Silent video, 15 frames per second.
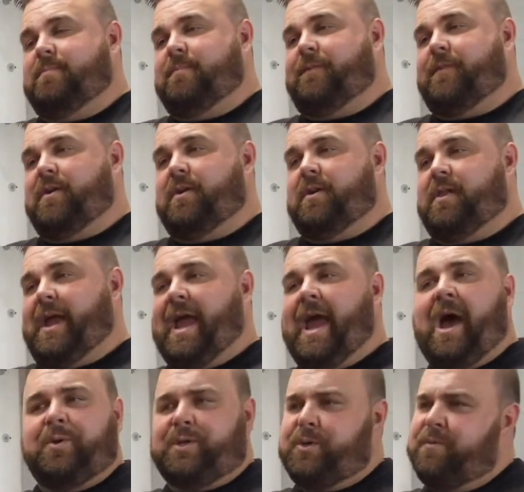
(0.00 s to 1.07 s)
for like
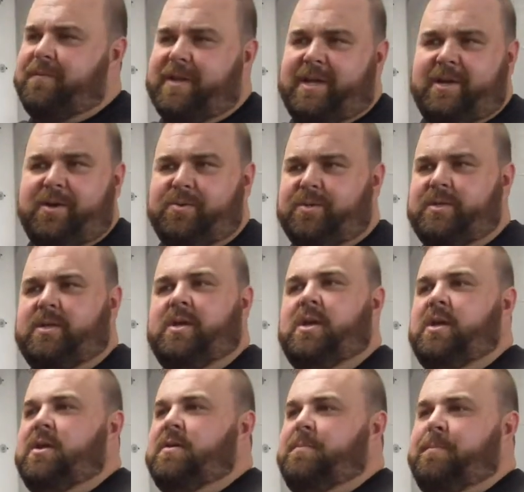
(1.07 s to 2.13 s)
how-to videos,
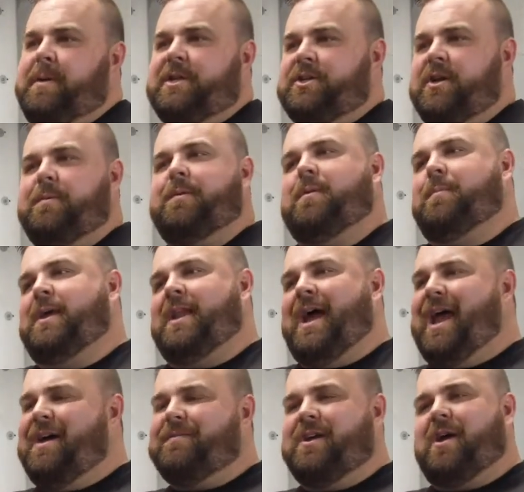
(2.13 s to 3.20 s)
be sure to put them in. I
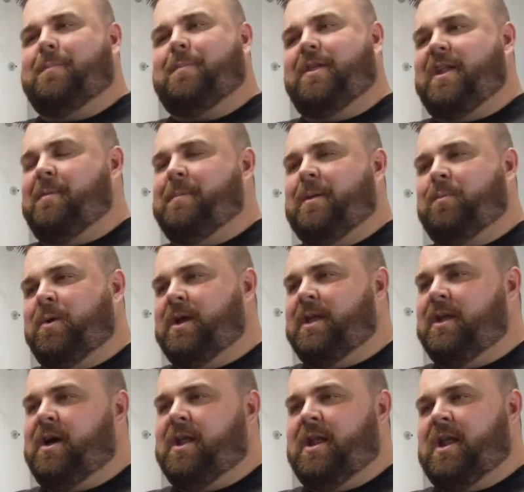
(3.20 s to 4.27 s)
have a couple that I've been working
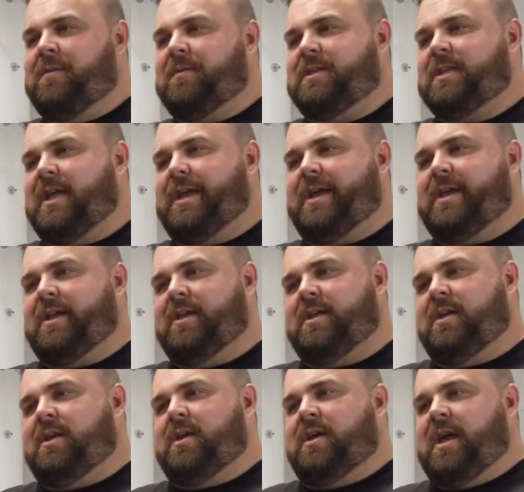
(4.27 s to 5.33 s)
on and I just
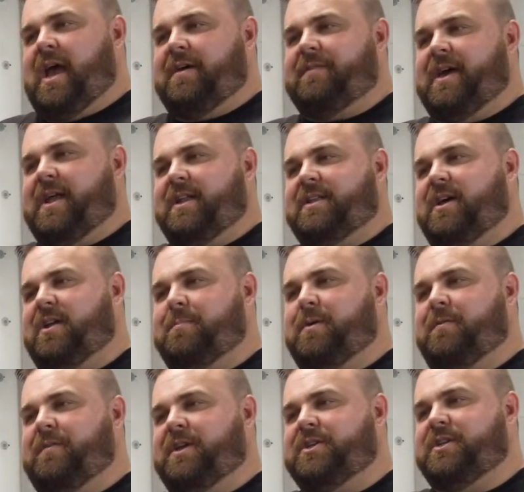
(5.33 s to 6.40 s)
haven't had a ton of
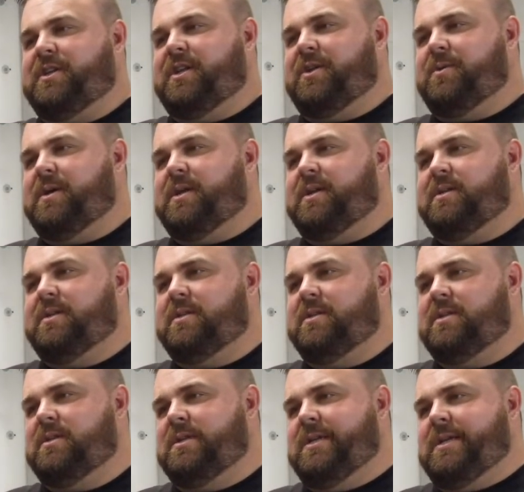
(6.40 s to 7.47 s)
motivation to do it.
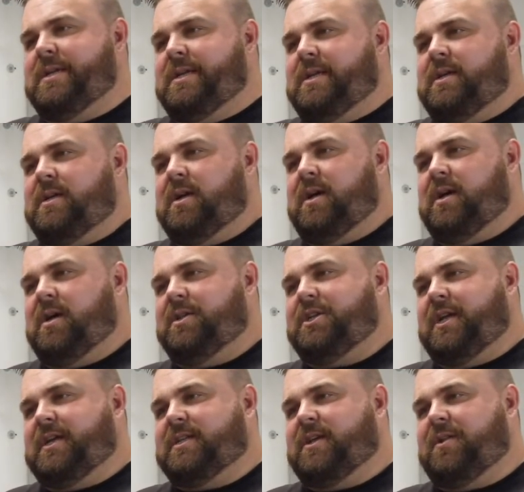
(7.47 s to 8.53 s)

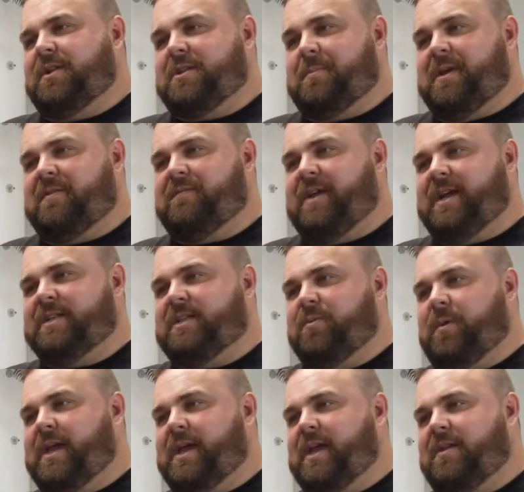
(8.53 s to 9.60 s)
JS Coatings, I'll be in Vegas the
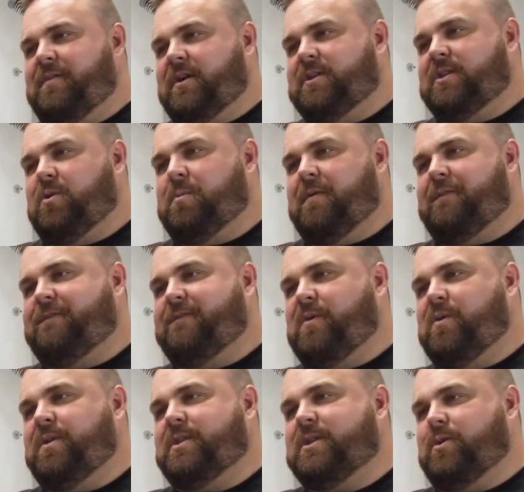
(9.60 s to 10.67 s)
weekend of October
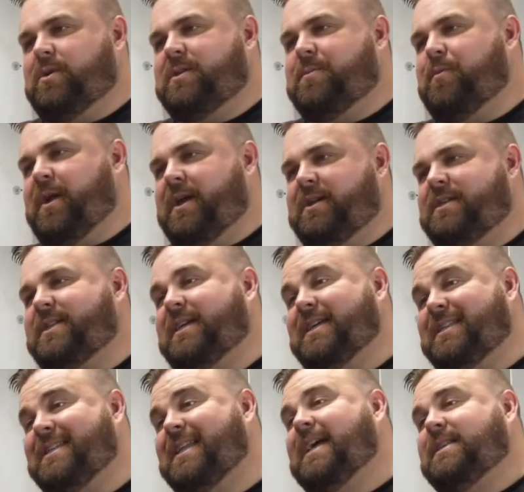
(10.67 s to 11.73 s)
4th. Scored some Raiders
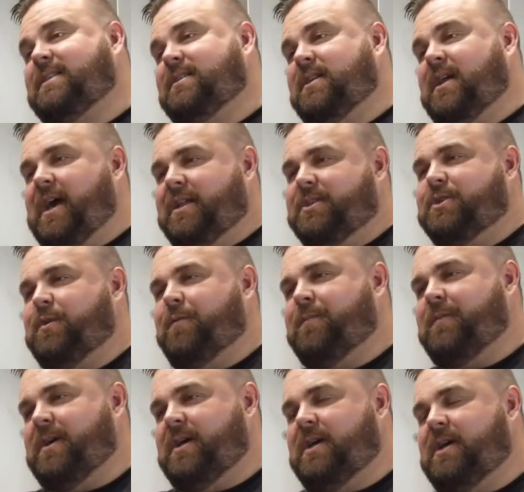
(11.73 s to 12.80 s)
tickets. Nice. Yeah, I just drove,
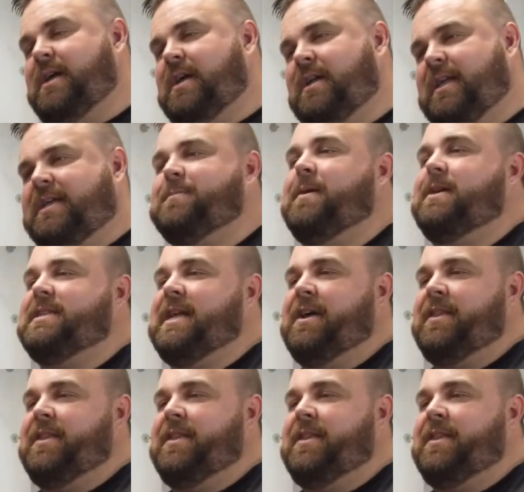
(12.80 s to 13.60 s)
last time I was down